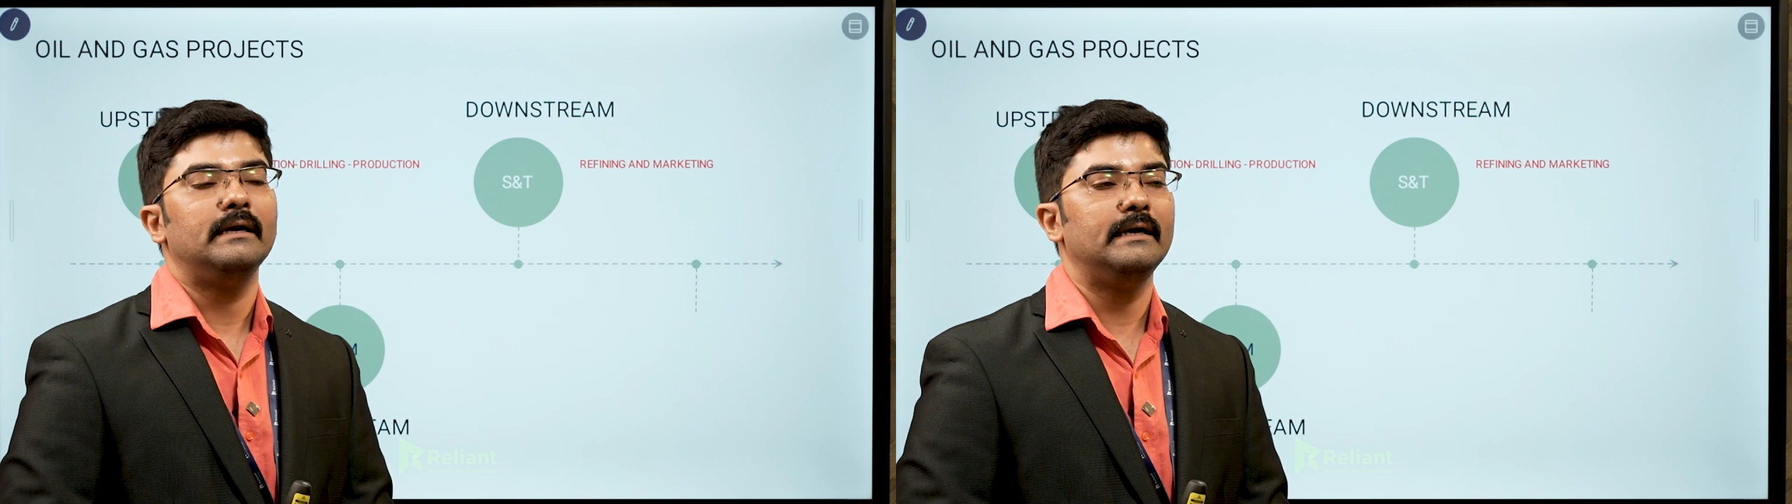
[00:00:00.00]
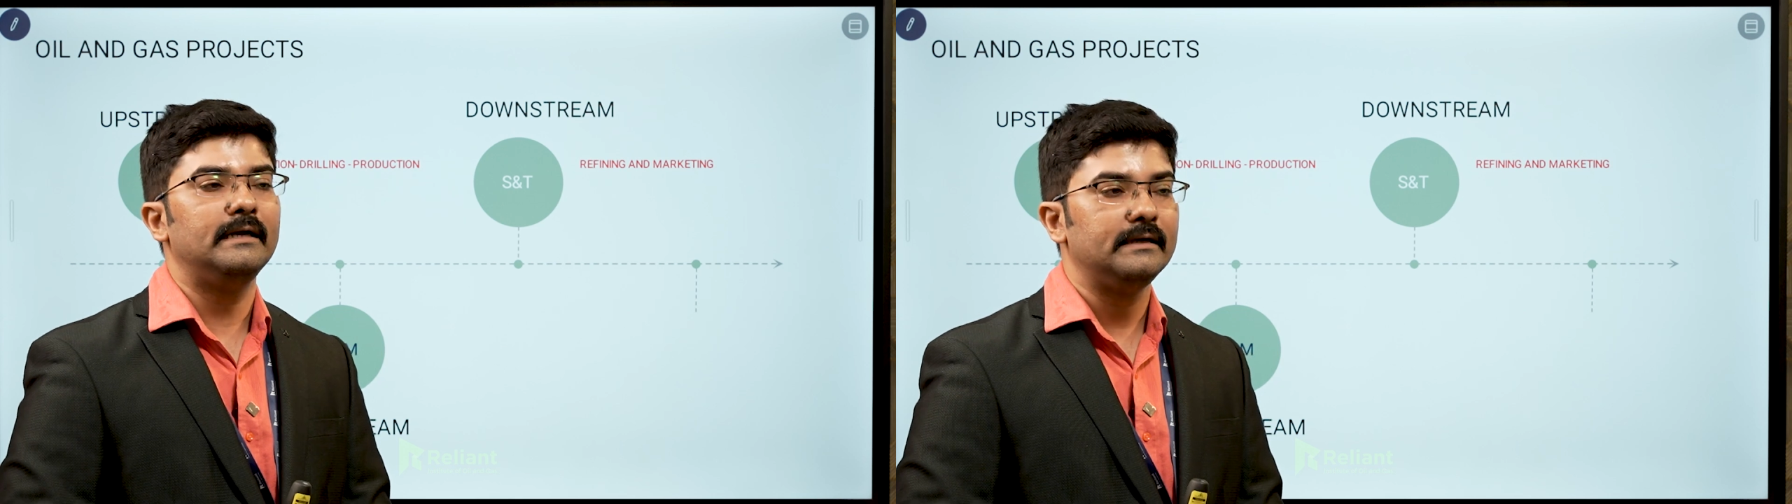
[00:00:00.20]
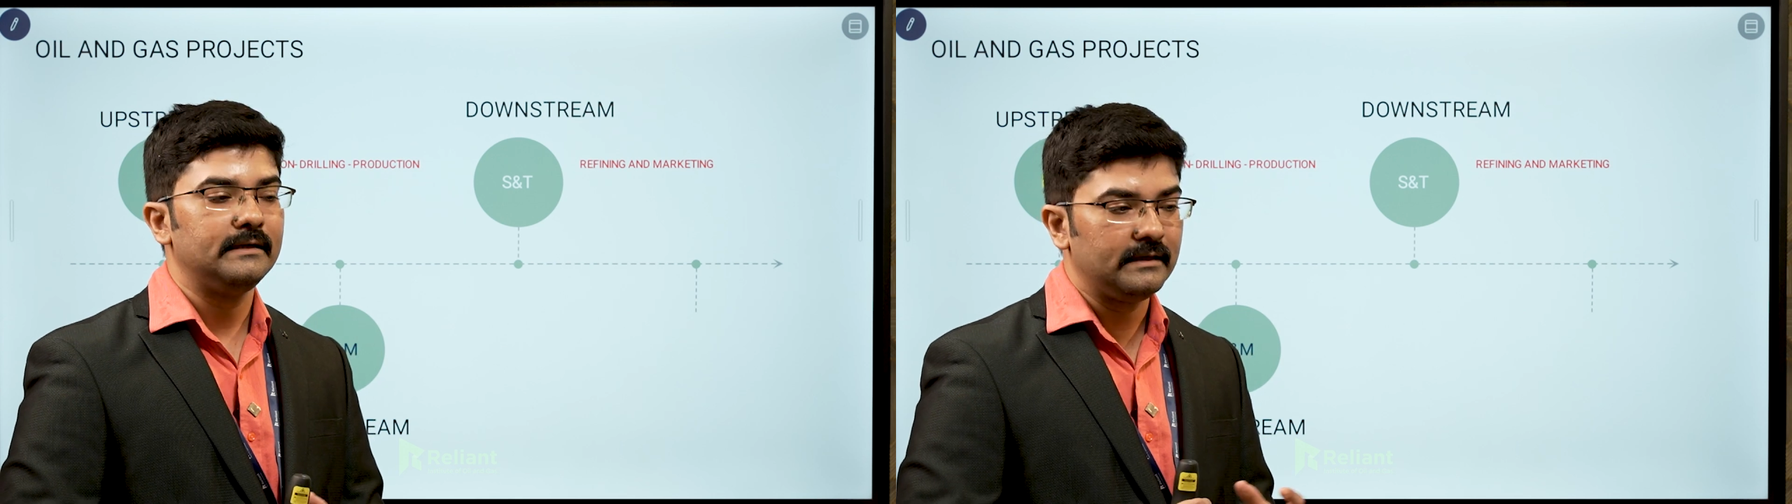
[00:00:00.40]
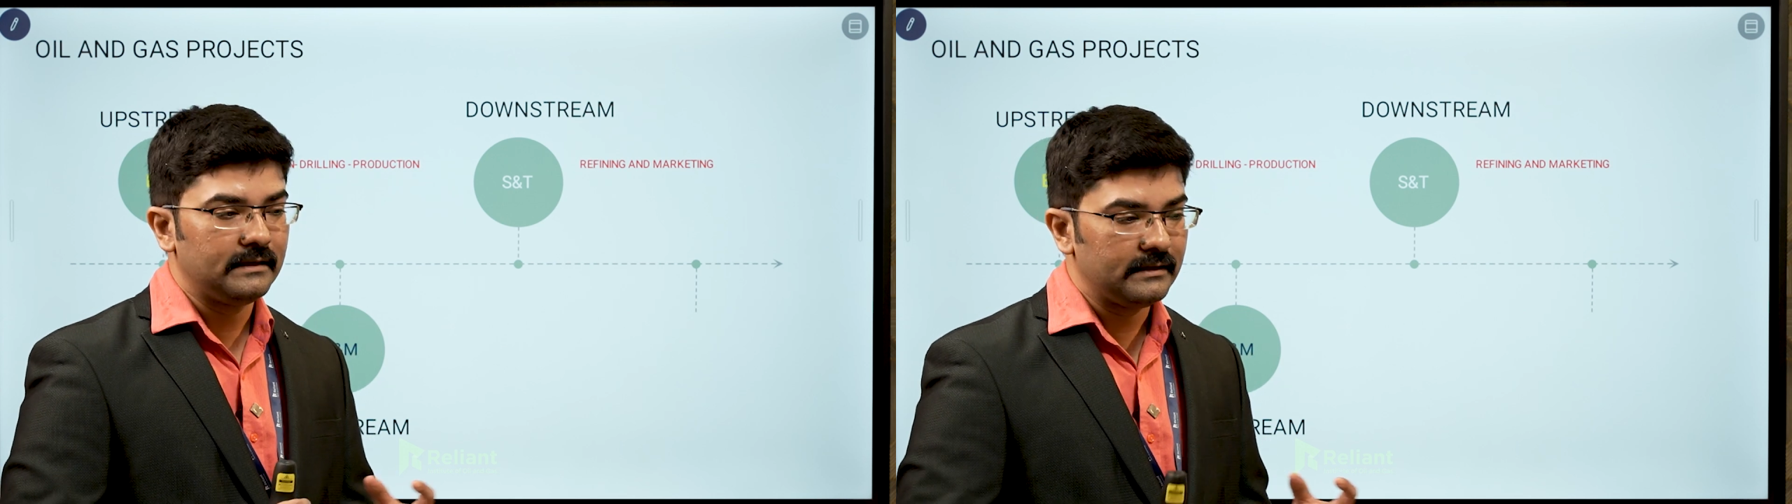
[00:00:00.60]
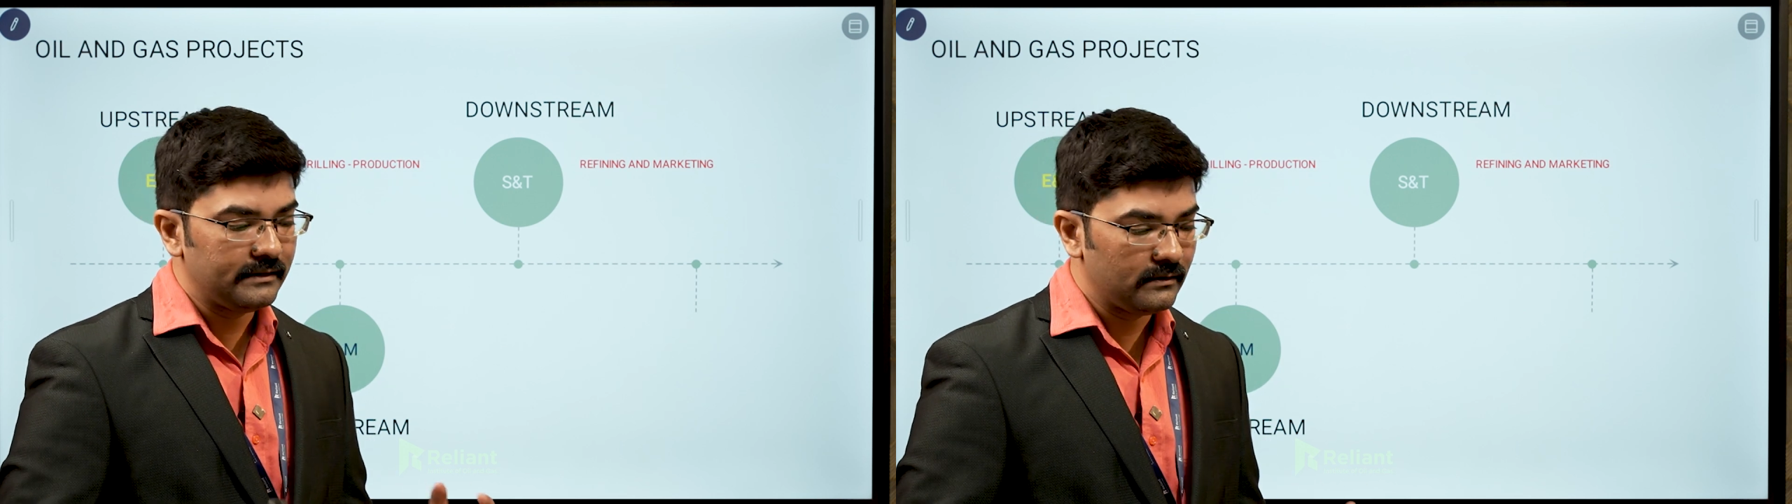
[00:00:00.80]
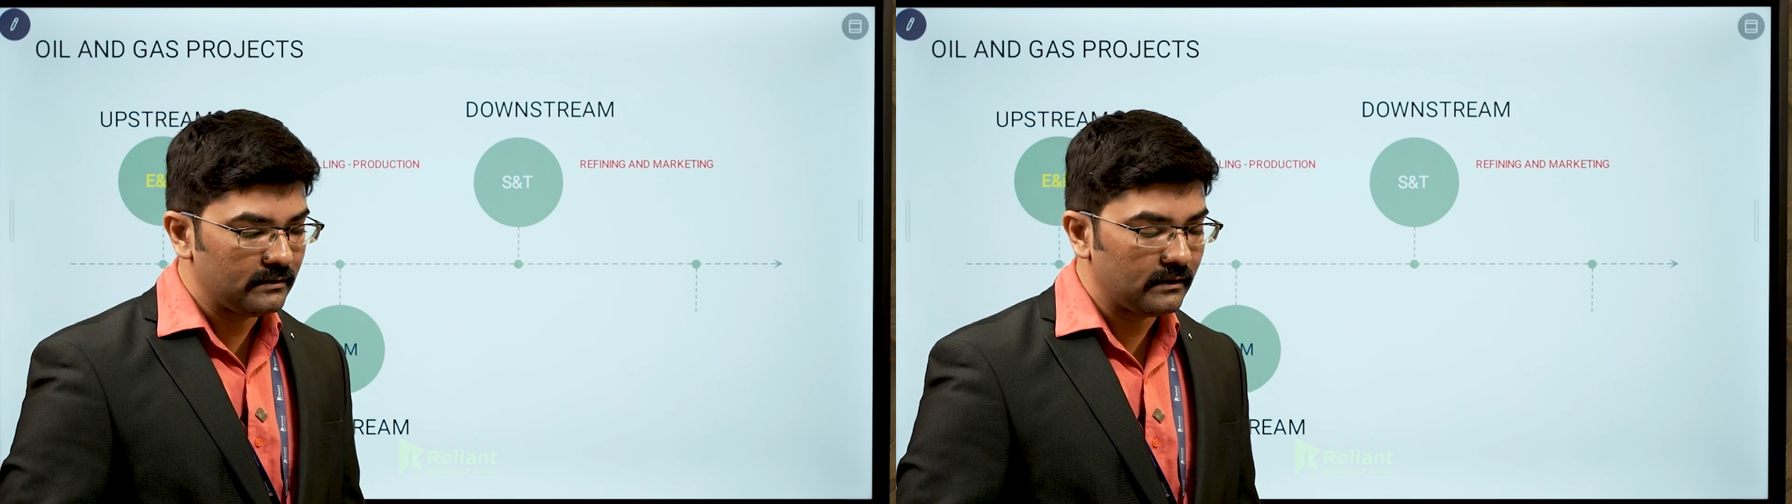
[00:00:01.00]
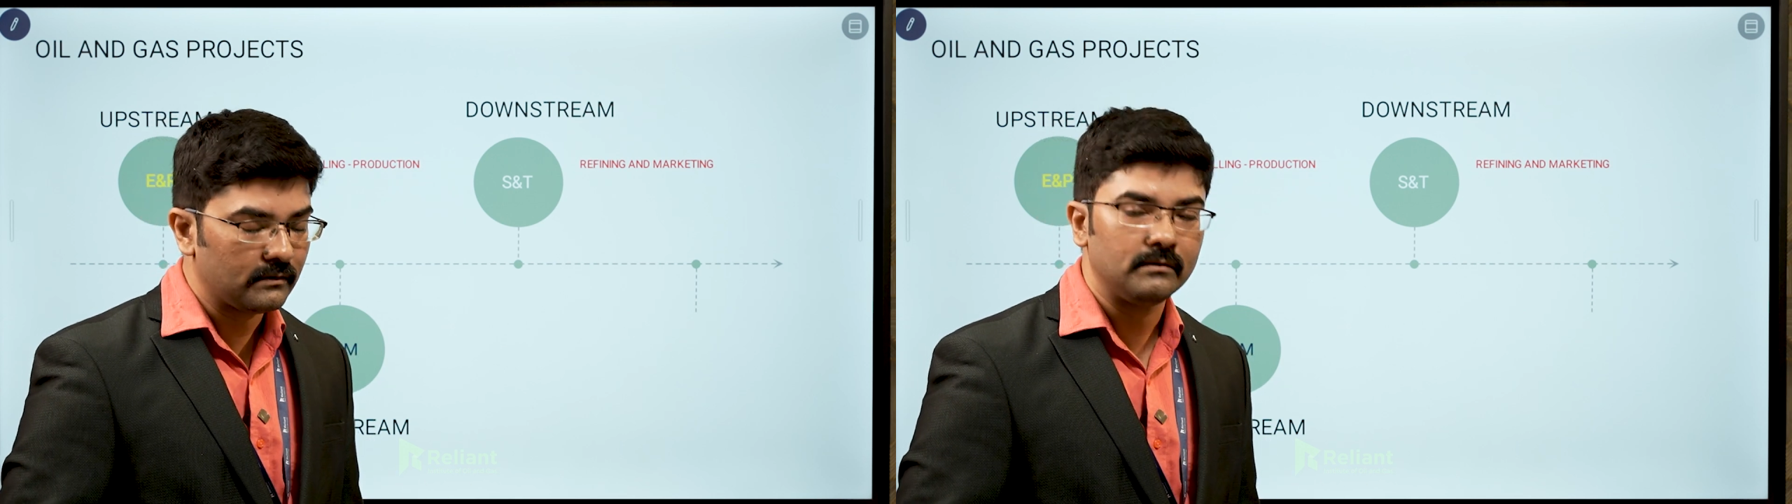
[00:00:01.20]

and uh, you know the